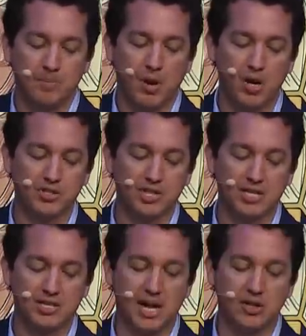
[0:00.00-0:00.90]
Paul
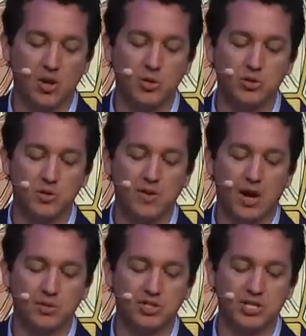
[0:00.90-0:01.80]
says that those who have
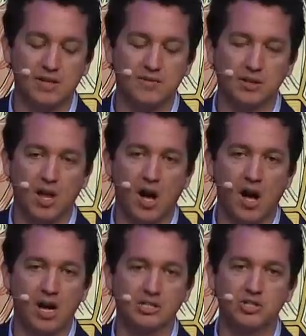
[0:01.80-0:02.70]
not received the
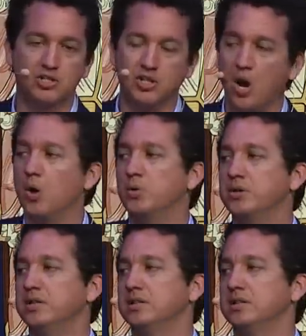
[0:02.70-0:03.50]
law on stone,